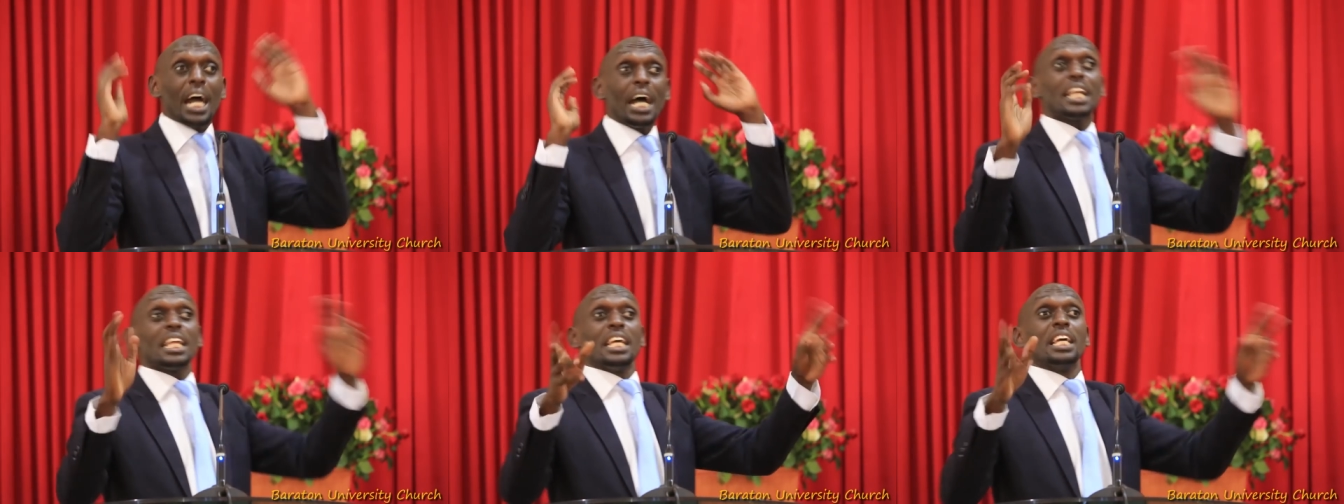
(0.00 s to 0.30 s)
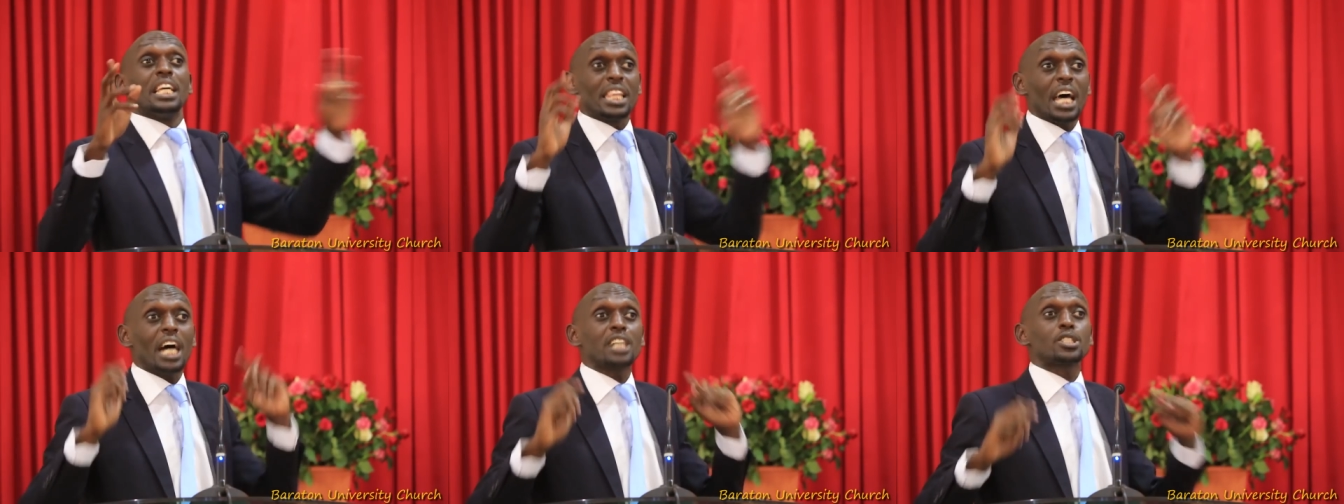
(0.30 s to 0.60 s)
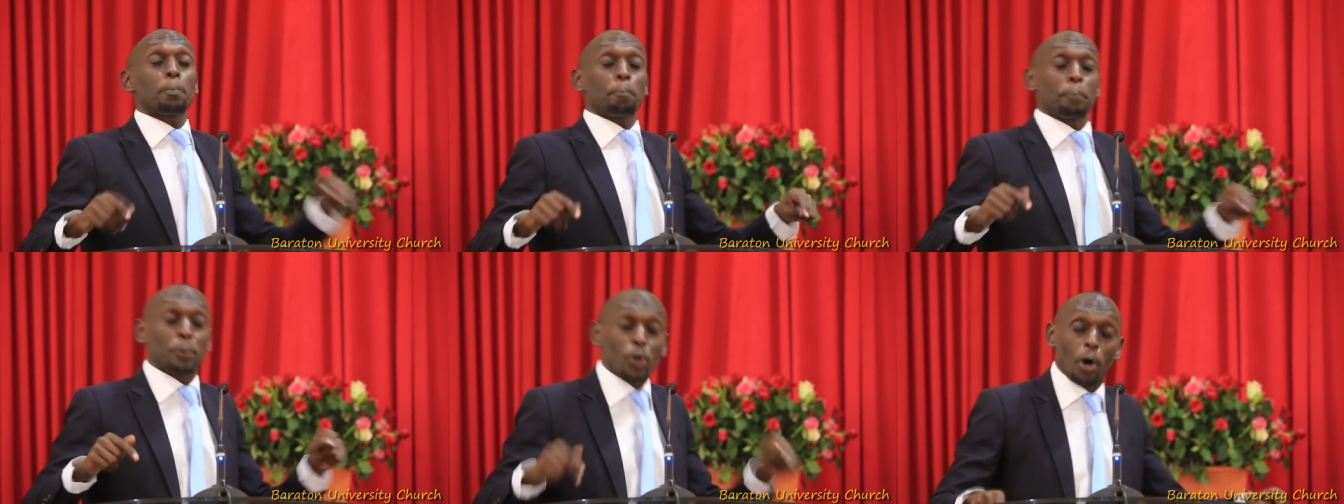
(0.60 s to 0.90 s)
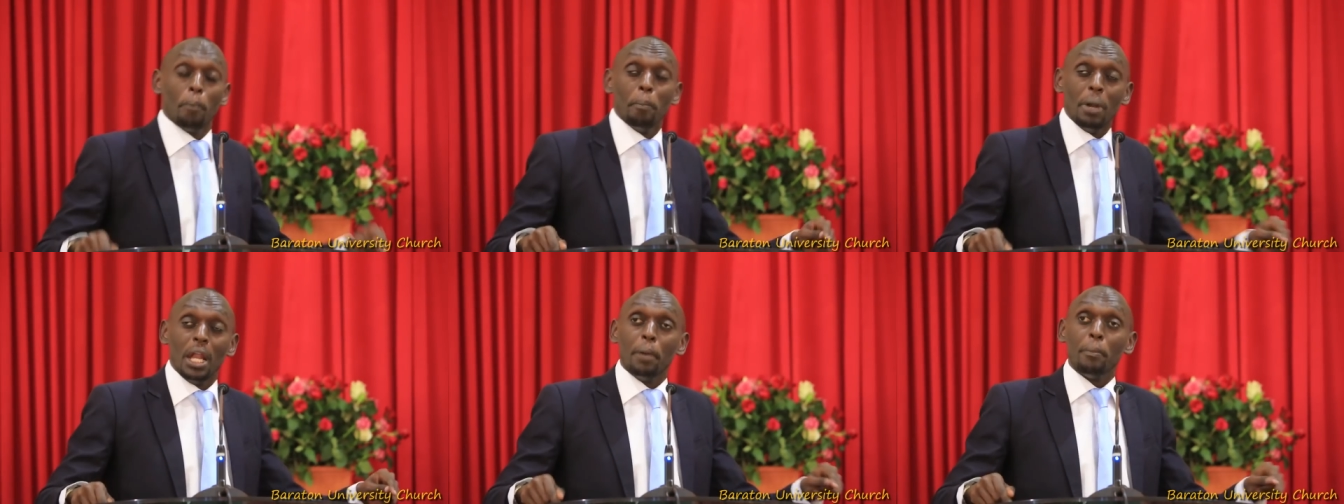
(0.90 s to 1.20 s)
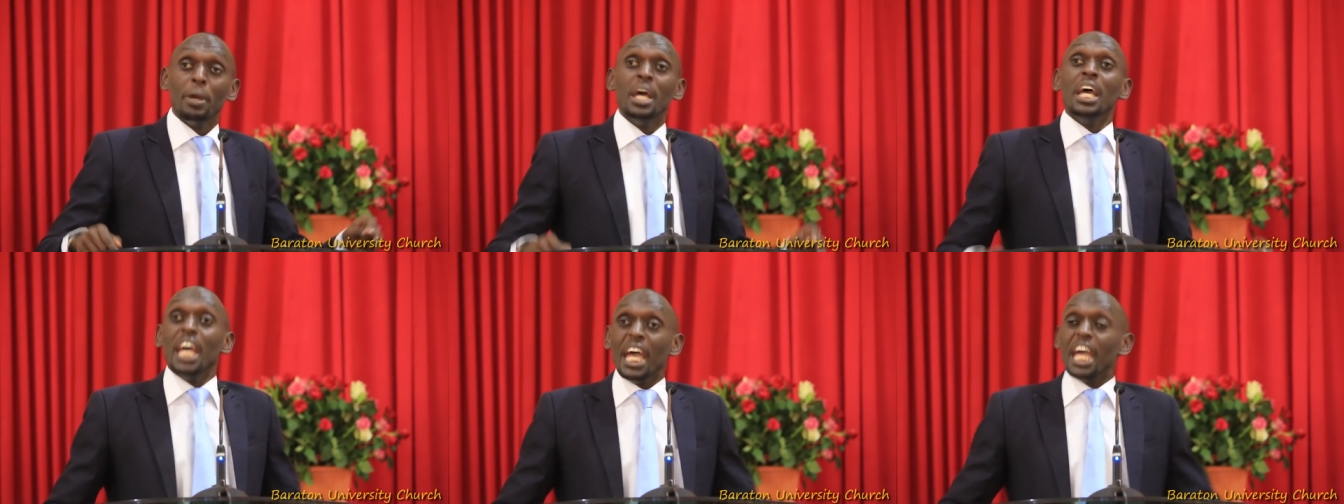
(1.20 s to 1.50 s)
carrying that
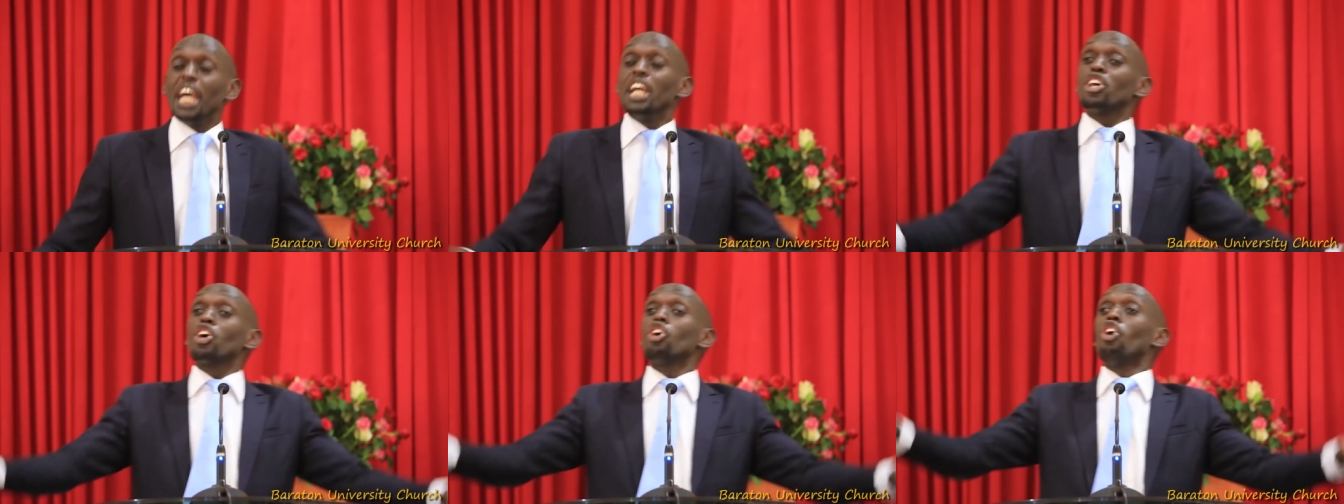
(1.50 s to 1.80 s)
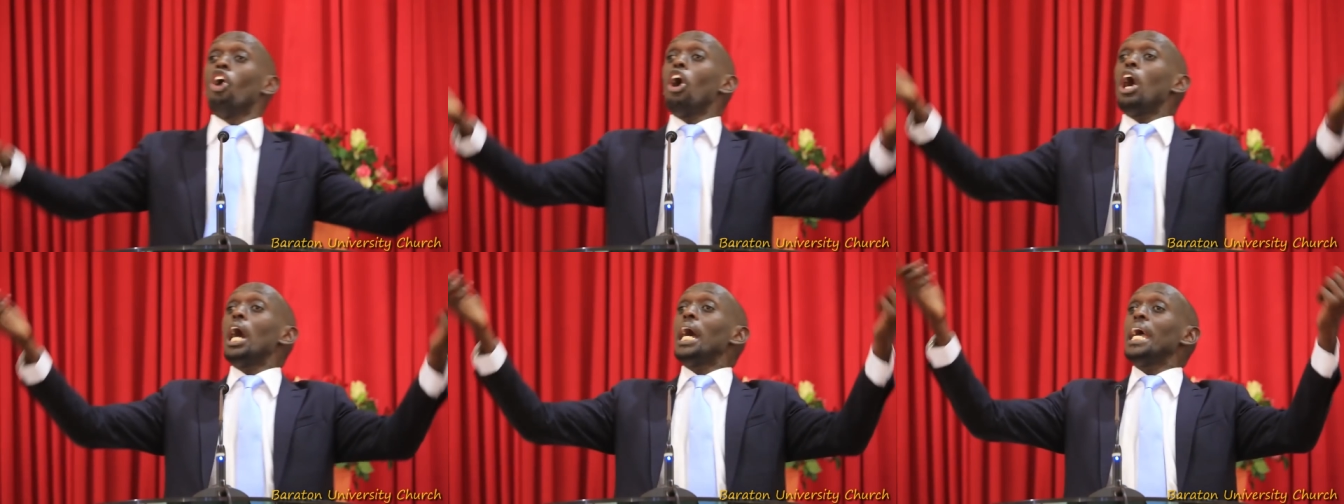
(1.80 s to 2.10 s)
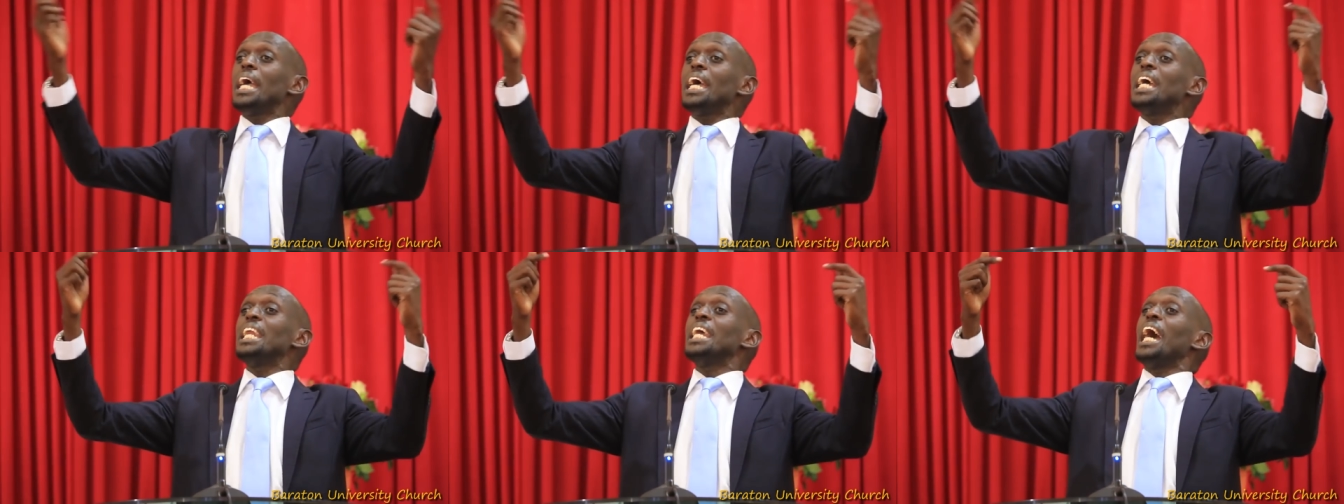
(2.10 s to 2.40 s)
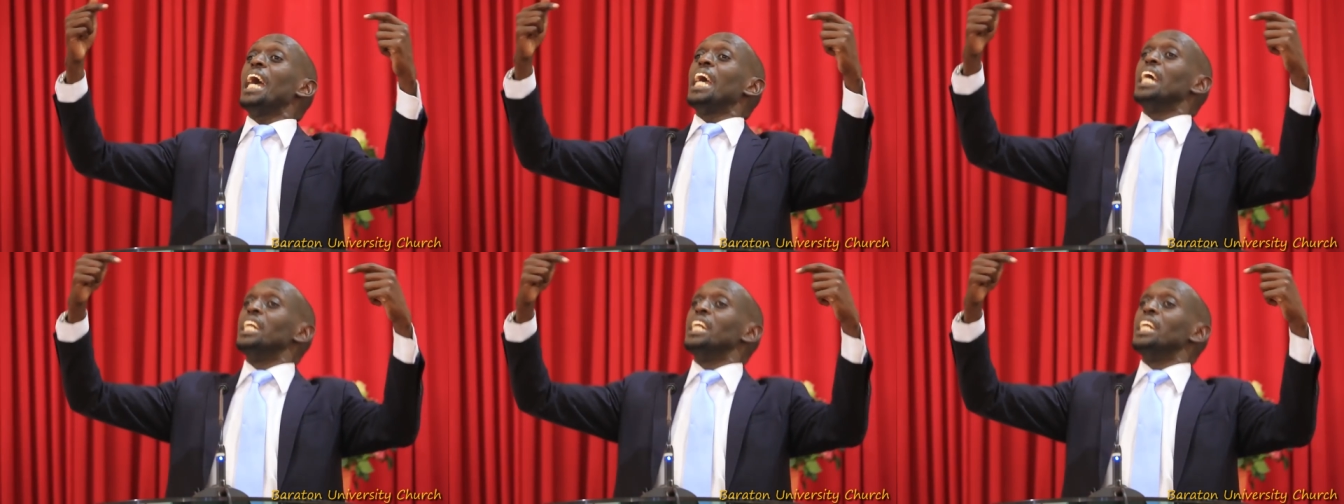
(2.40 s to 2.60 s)
problem and go ahead